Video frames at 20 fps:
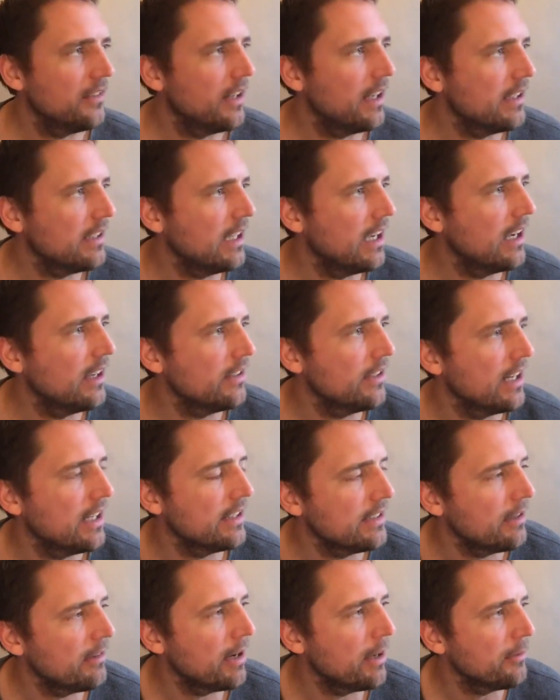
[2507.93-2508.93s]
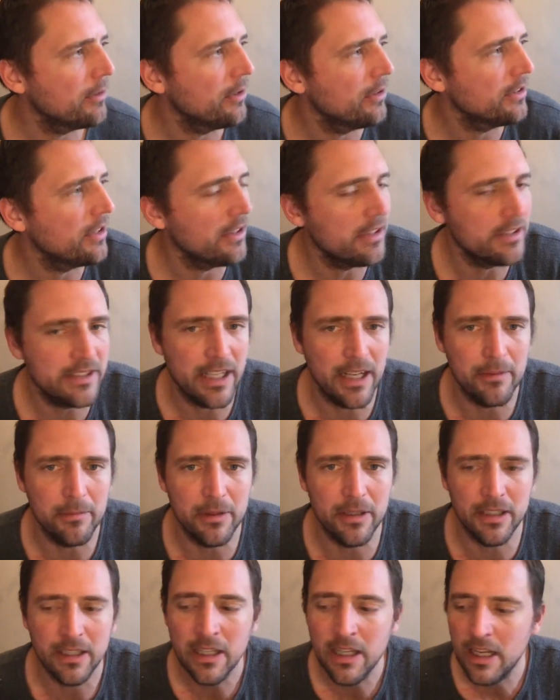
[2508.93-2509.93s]
I'll go, I'll go down that rabbit hole another time.
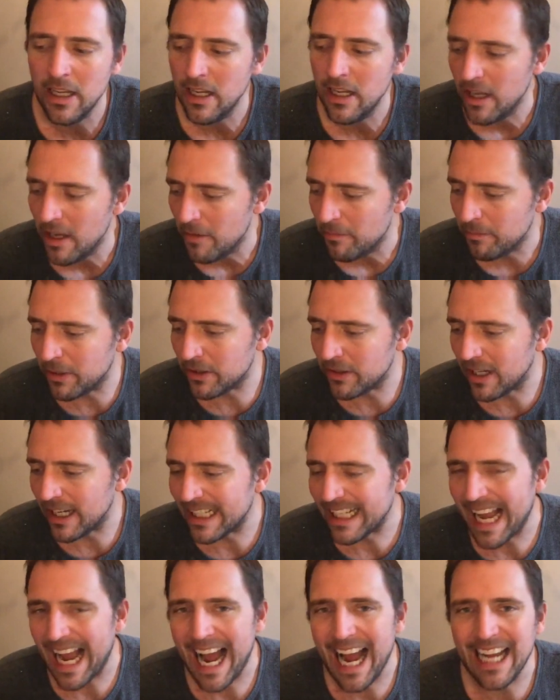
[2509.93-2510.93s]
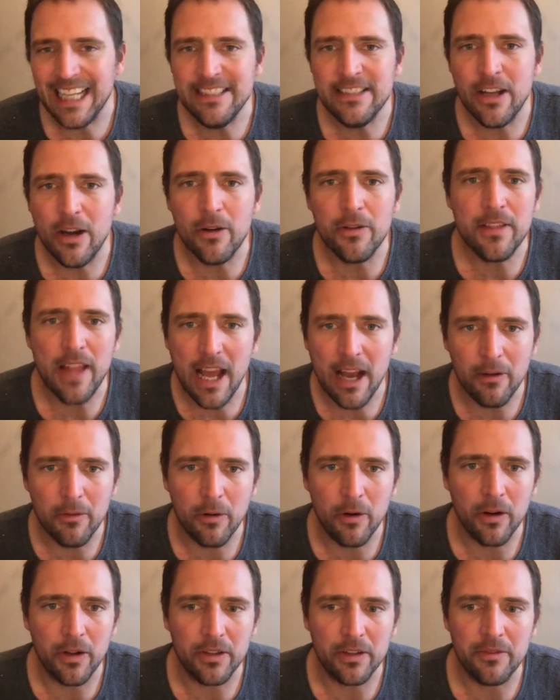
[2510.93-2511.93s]
But but like I know that
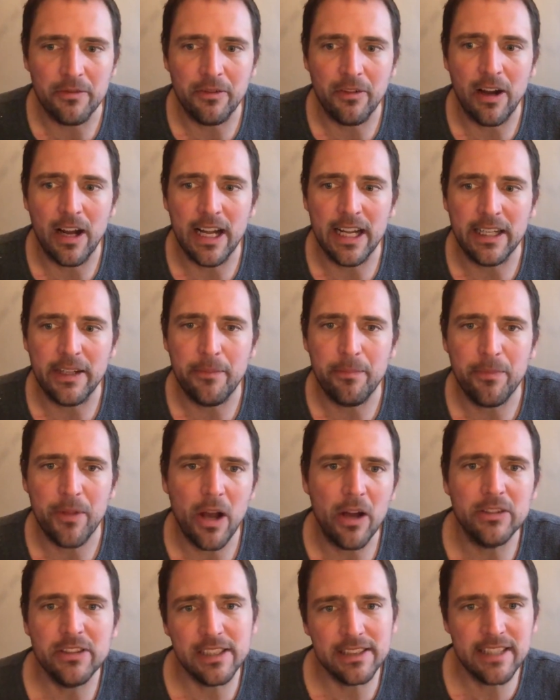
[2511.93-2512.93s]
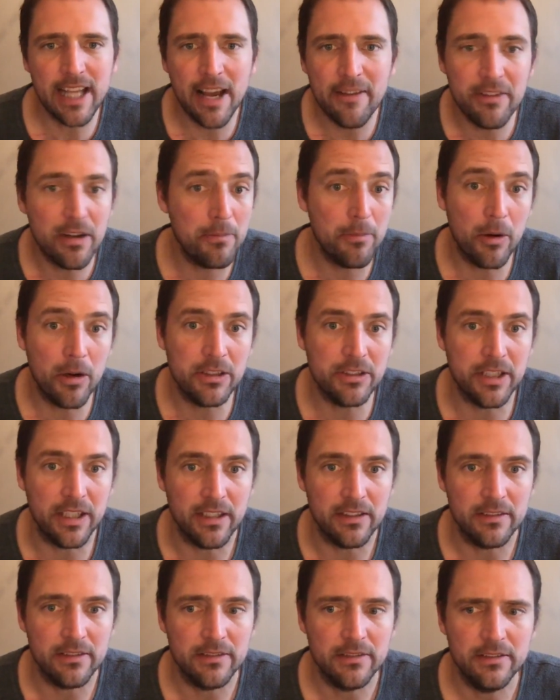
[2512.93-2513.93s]
world of like oh just have an
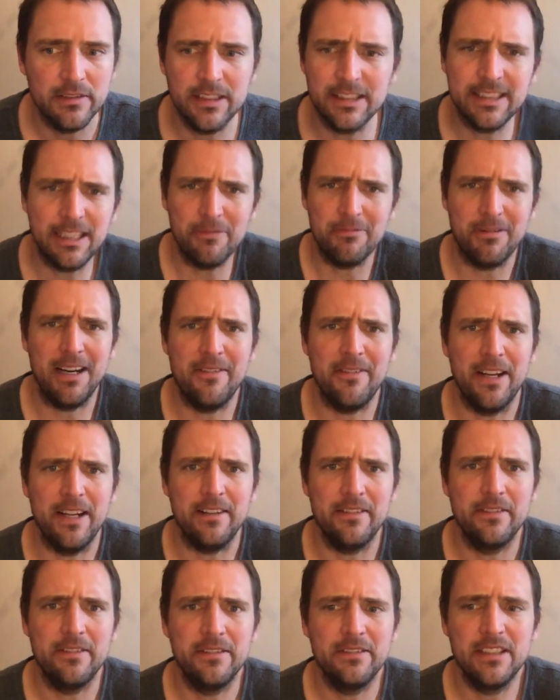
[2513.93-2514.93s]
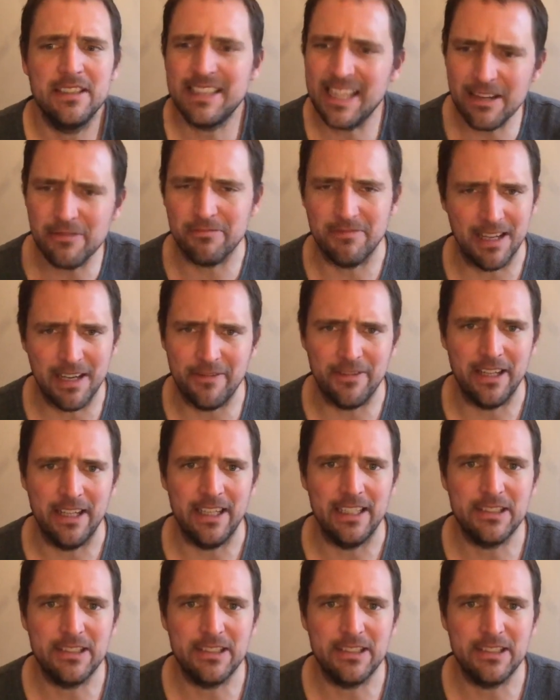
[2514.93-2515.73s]
abortion, just get rid of it, just get rid of it.